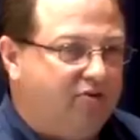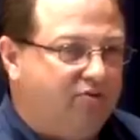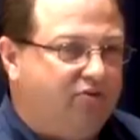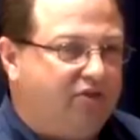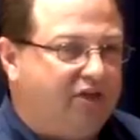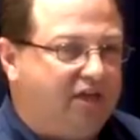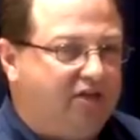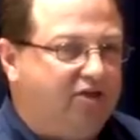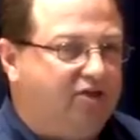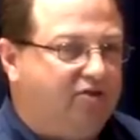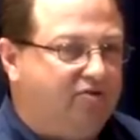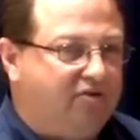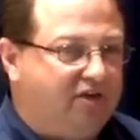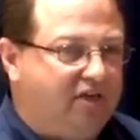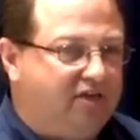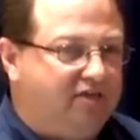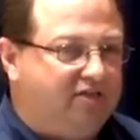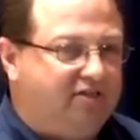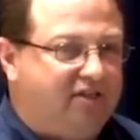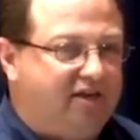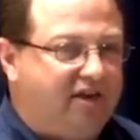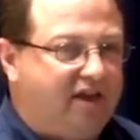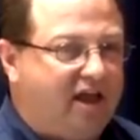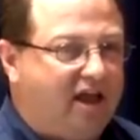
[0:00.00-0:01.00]
you think you
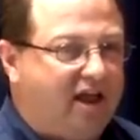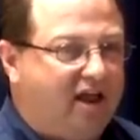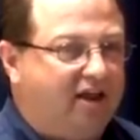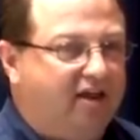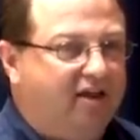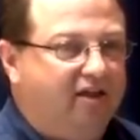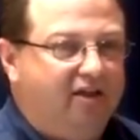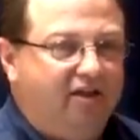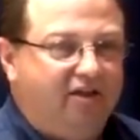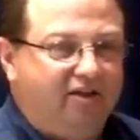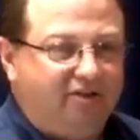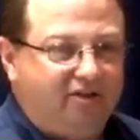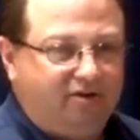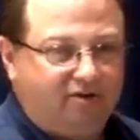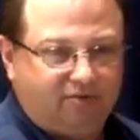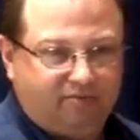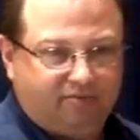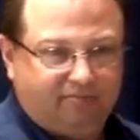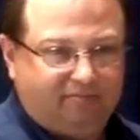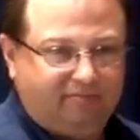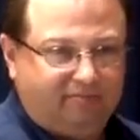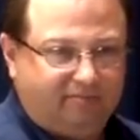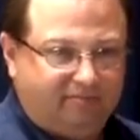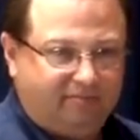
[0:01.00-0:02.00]
need today.
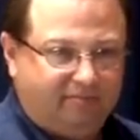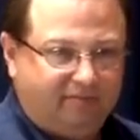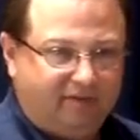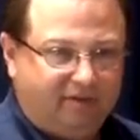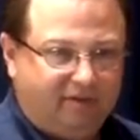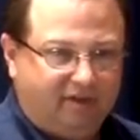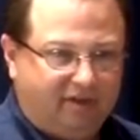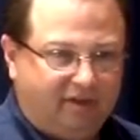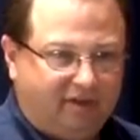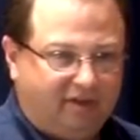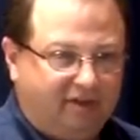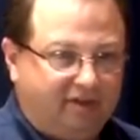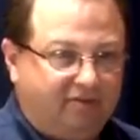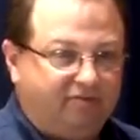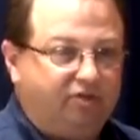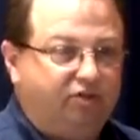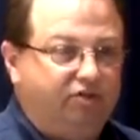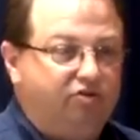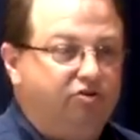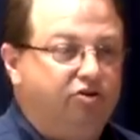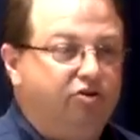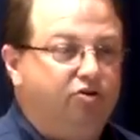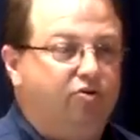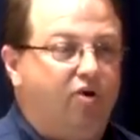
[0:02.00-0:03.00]
It gives
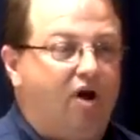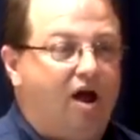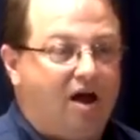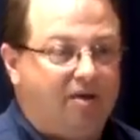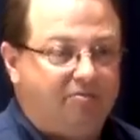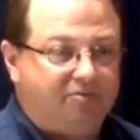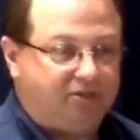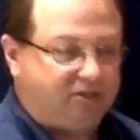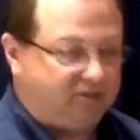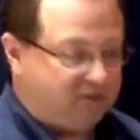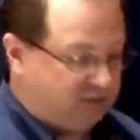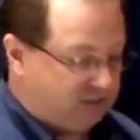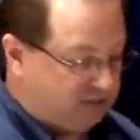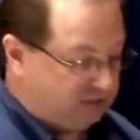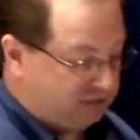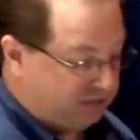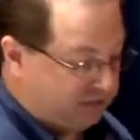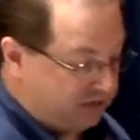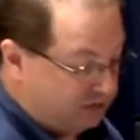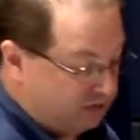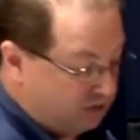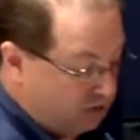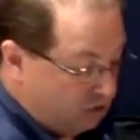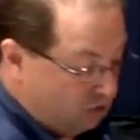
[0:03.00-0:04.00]
you new options you
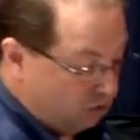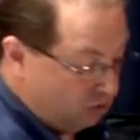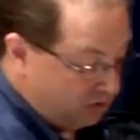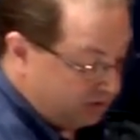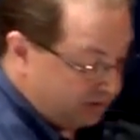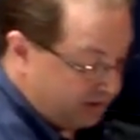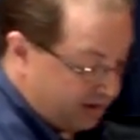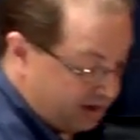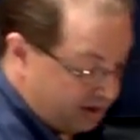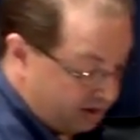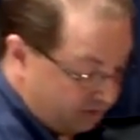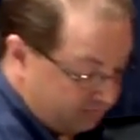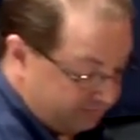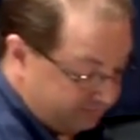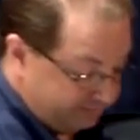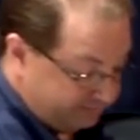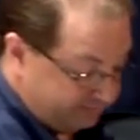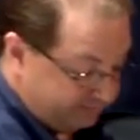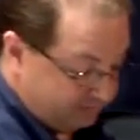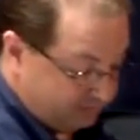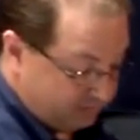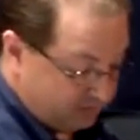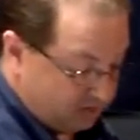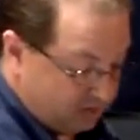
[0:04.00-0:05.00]
didn't know were there,
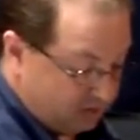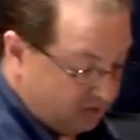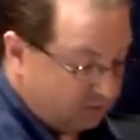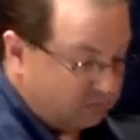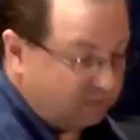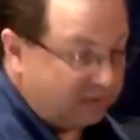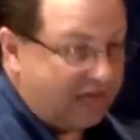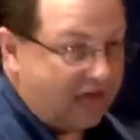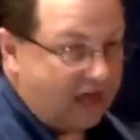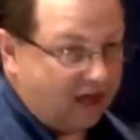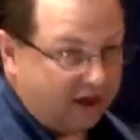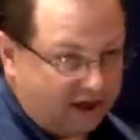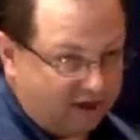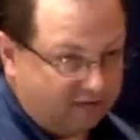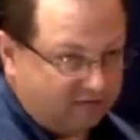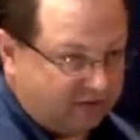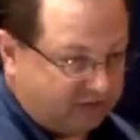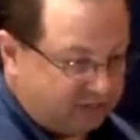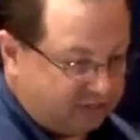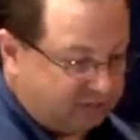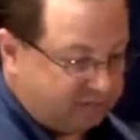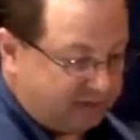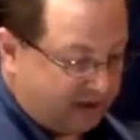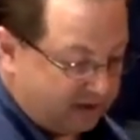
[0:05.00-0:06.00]
without having
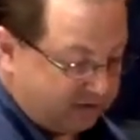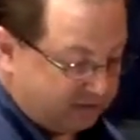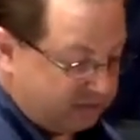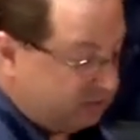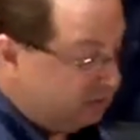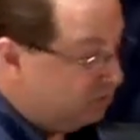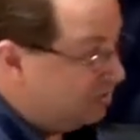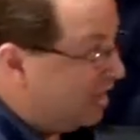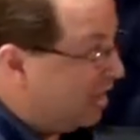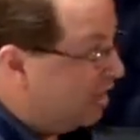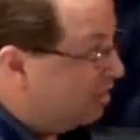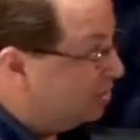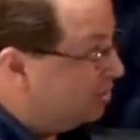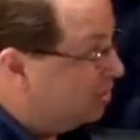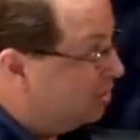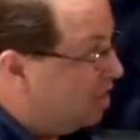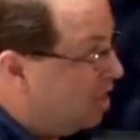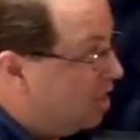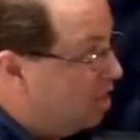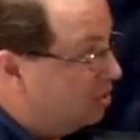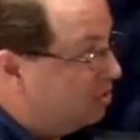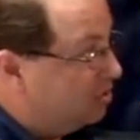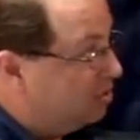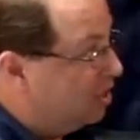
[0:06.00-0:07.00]
to spend
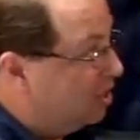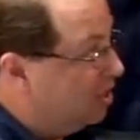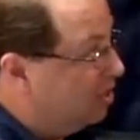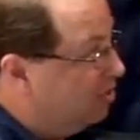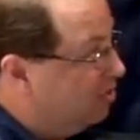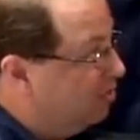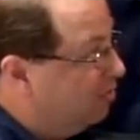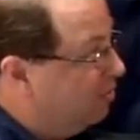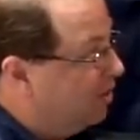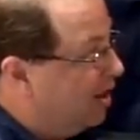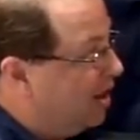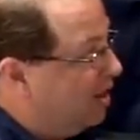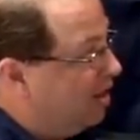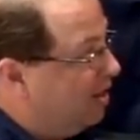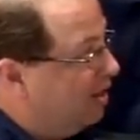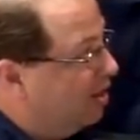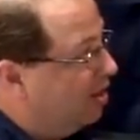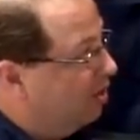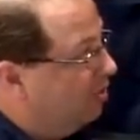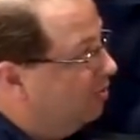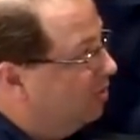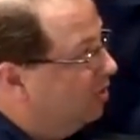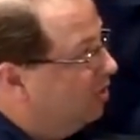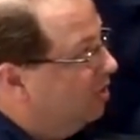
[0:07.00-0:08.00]
$2,000 on a new
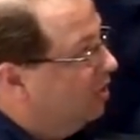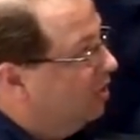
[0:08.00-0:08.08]
radio.